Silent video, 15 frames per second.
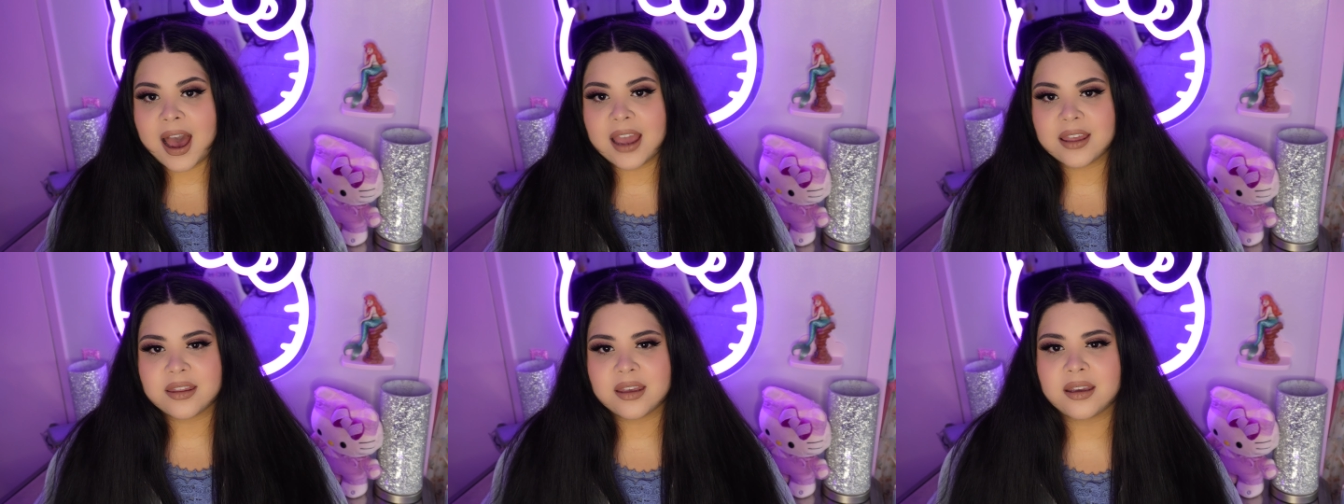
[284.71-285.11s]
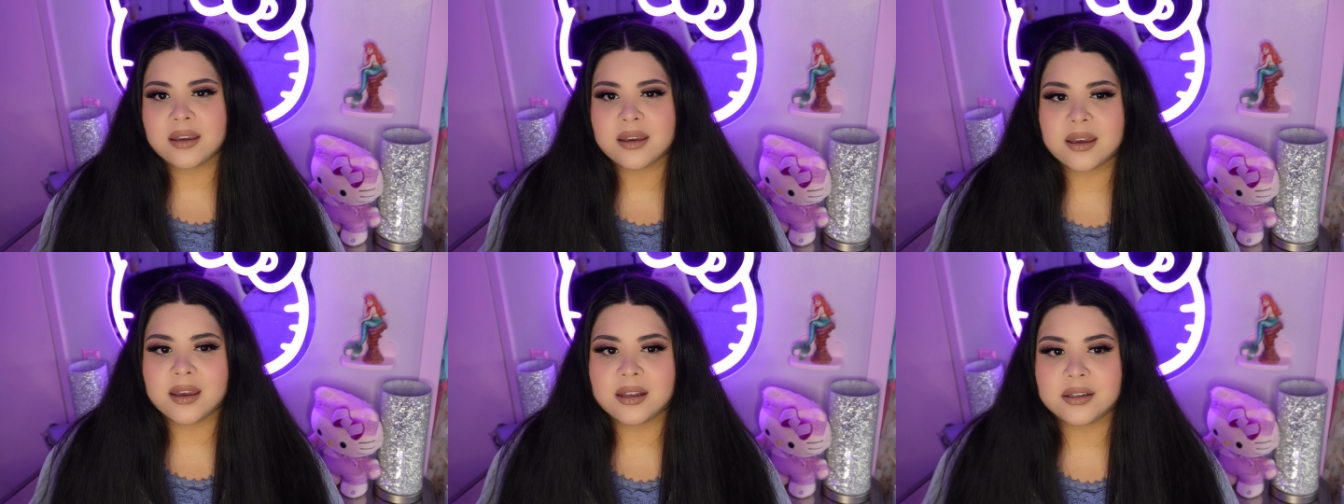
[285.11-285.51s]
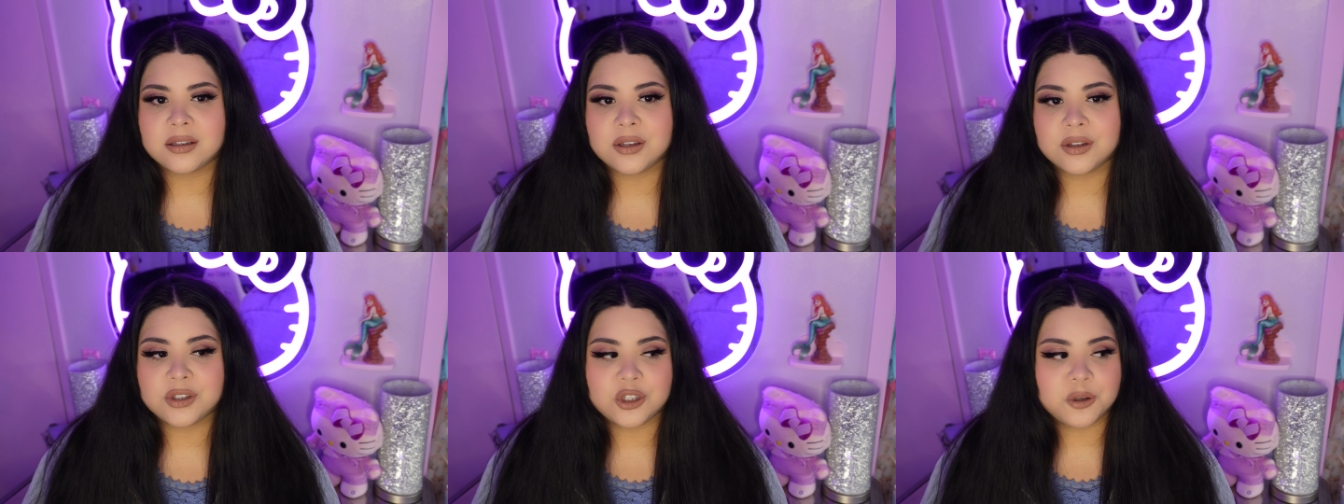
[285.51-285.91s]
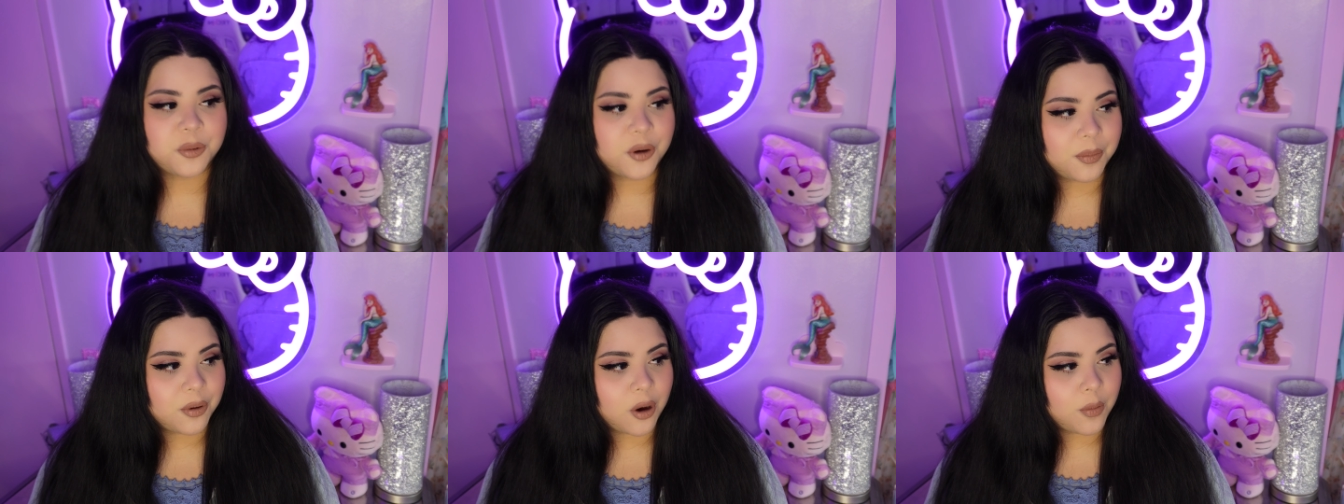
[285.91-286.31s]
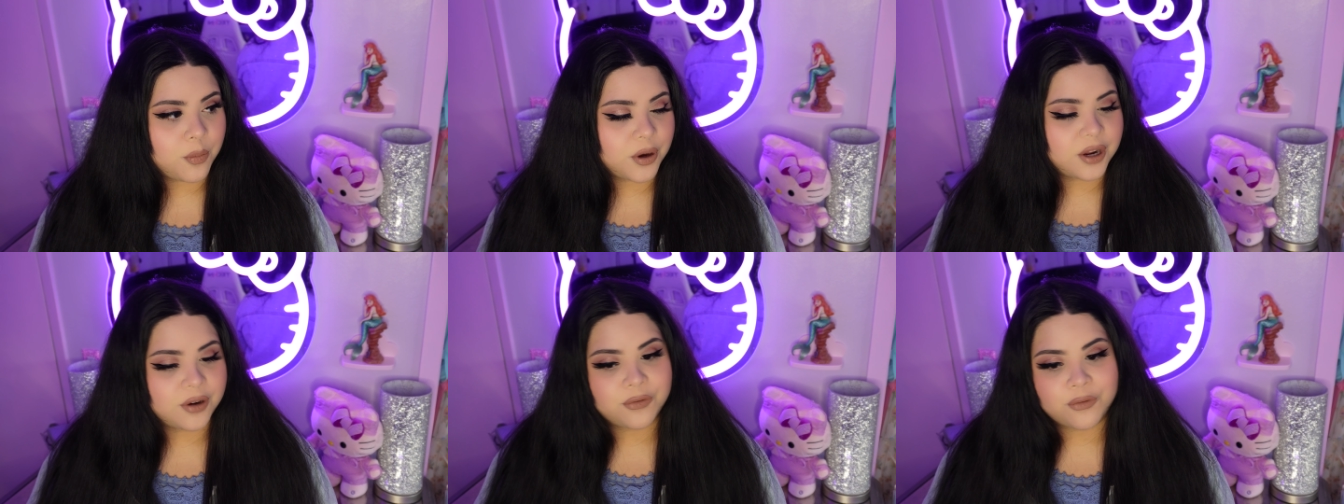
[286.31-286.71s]
I think it's super
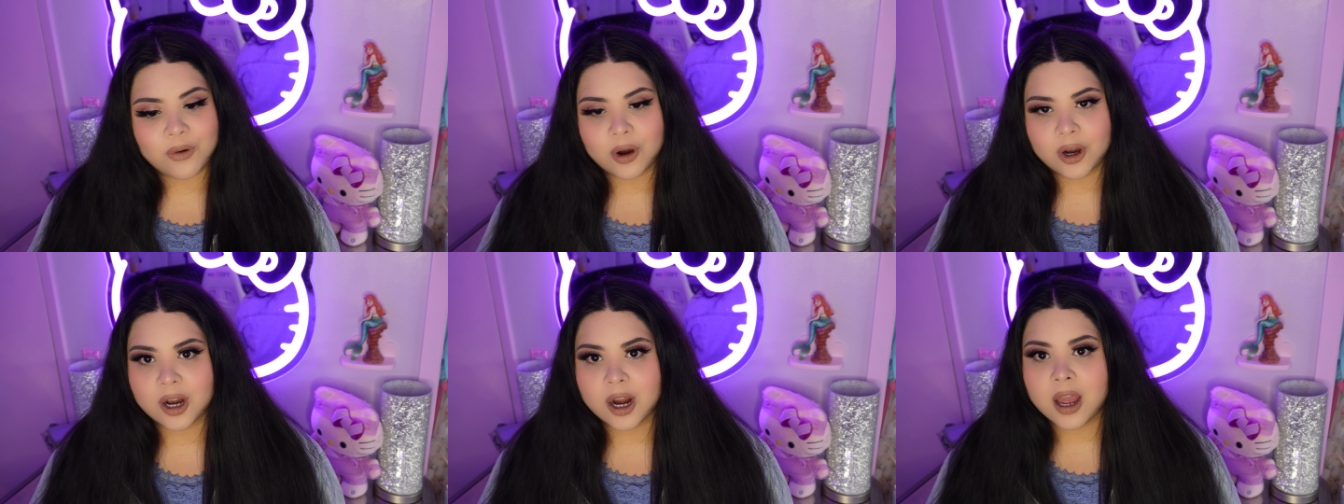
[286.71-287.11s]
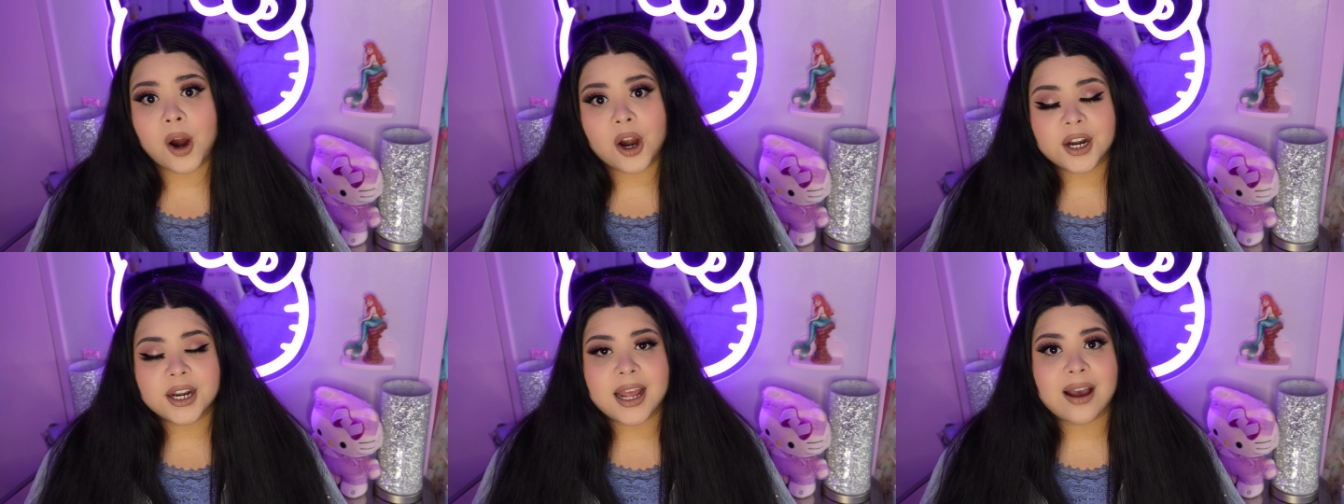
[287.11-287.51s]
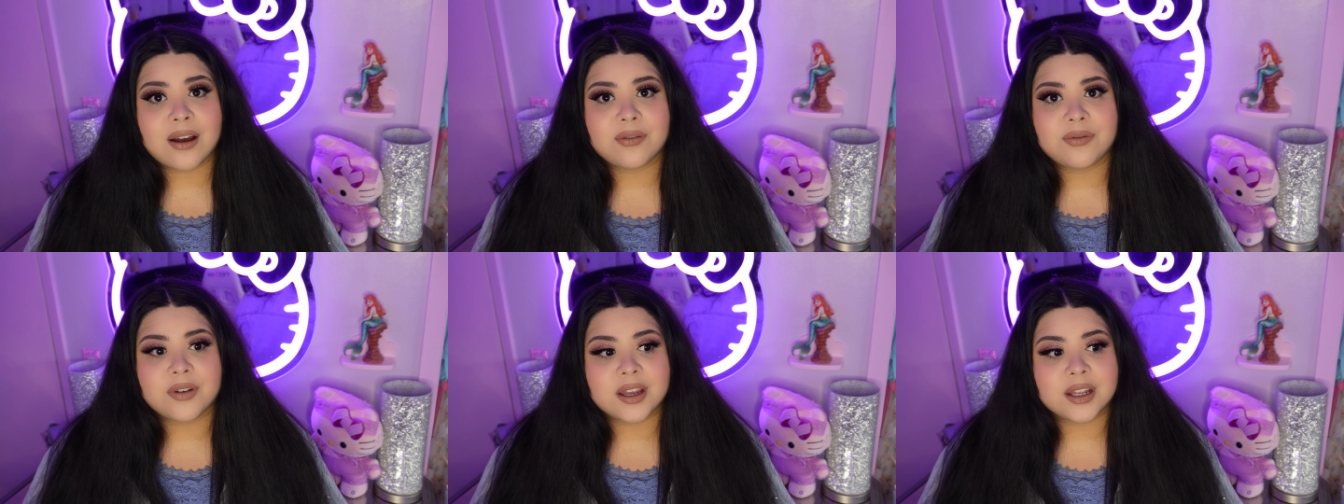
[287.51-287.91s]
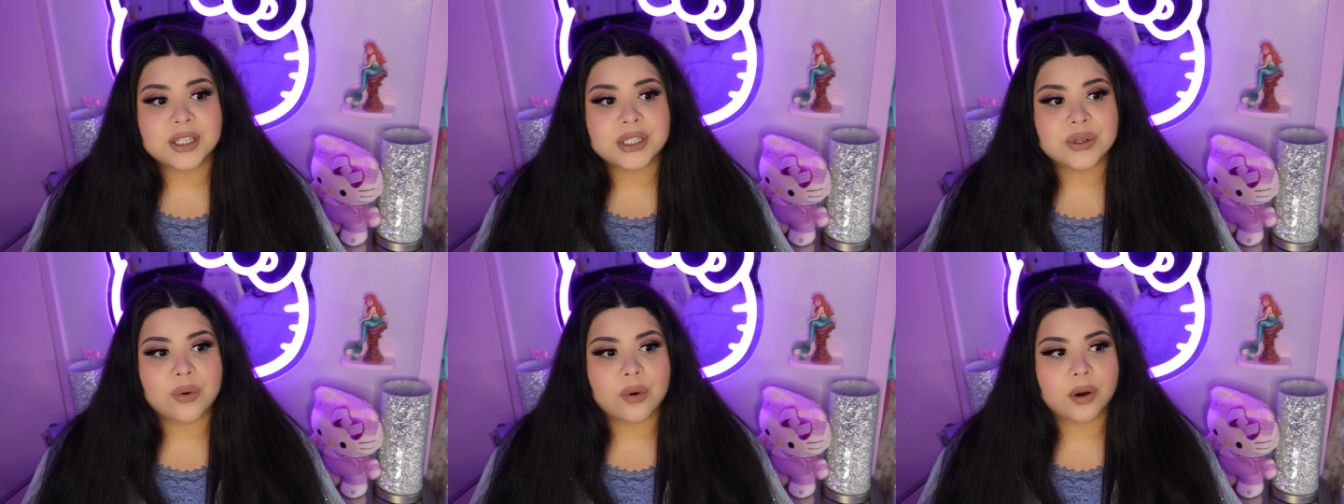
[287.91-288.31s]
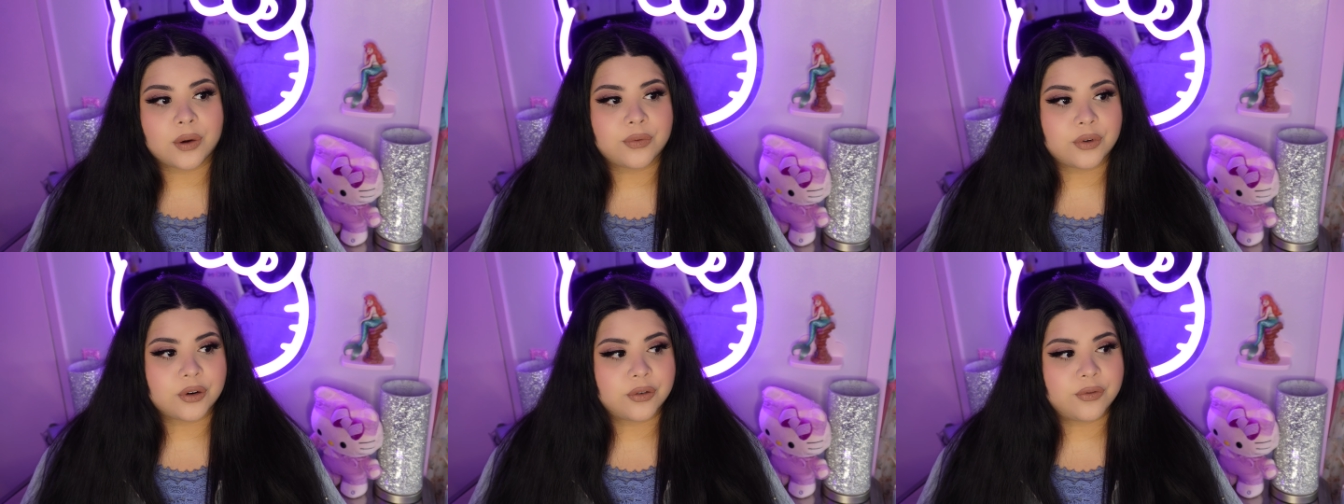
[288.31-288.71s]
appropriate for party outfits or
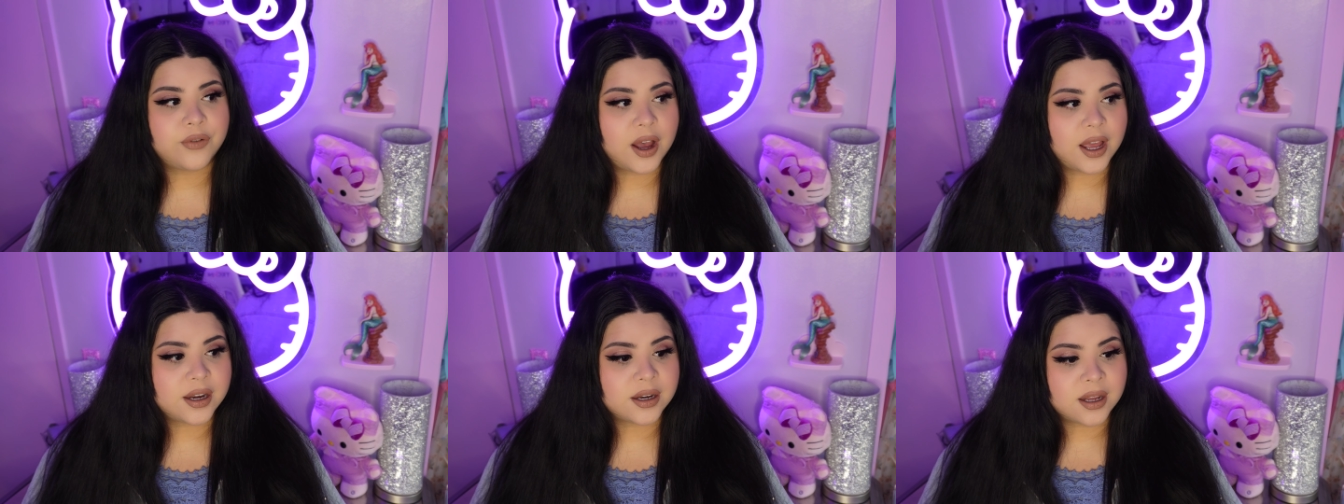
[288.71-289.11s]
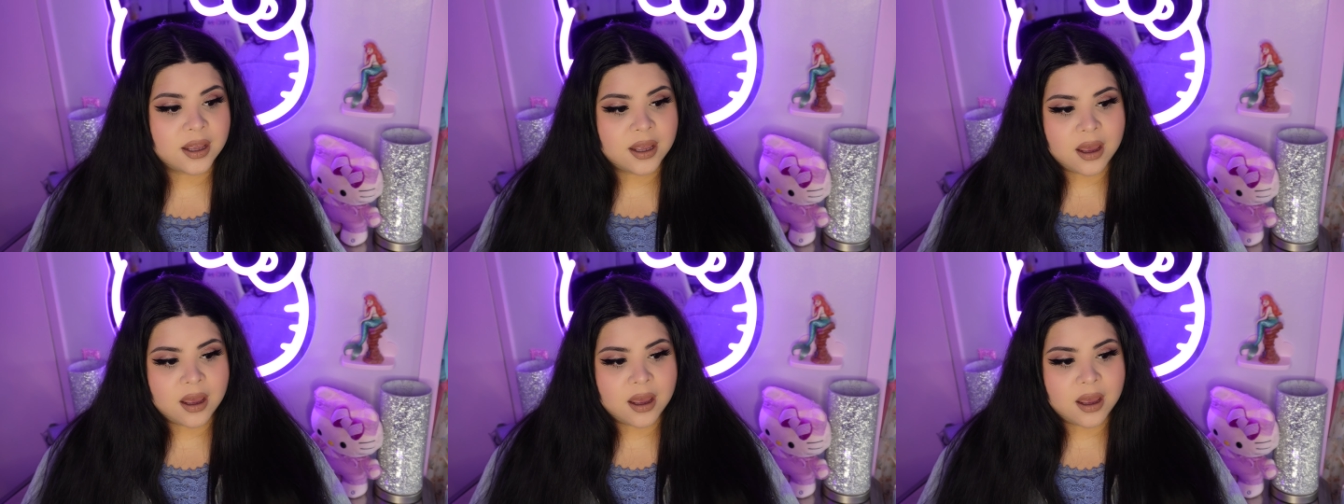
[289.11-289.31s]
for fun